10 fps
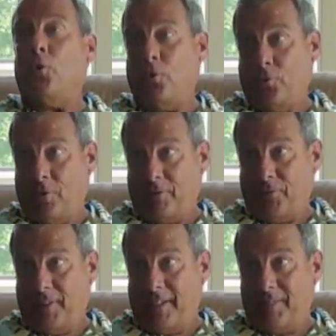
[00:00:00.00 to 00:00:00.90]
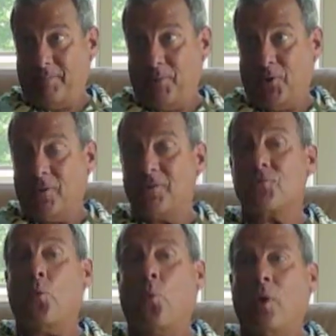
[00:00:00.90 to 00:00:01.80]
to hold off on that, because
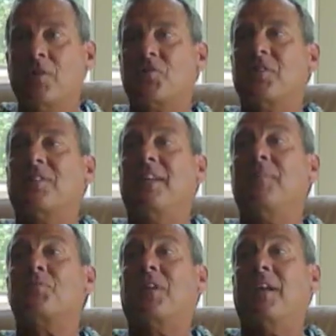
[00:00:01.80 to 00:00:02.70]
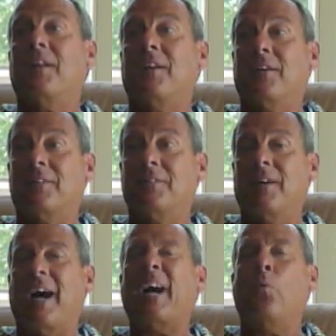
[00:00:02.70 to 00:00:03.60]
once the teams get here,
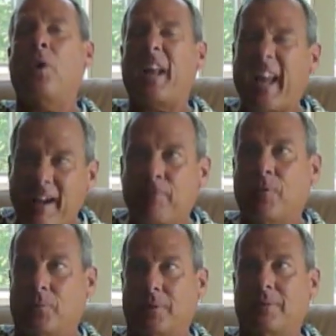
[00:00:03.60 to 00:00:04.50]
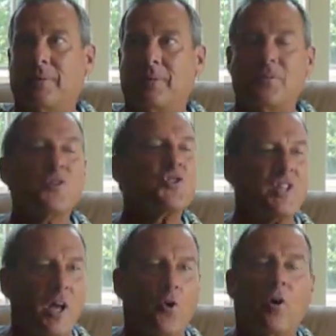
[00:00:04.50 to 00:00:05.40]
I want everyone to start